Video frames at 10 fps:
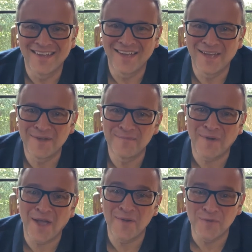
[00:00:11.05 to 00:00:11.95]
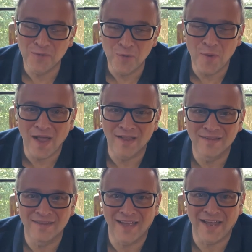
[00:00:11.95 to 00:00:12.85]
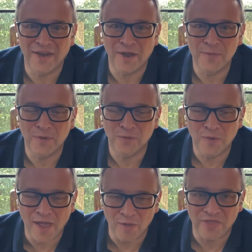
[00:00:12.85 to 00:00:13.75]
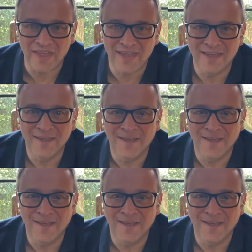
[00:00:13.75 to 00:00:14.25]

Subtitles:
I hope you're all well and I hope you're all healthy.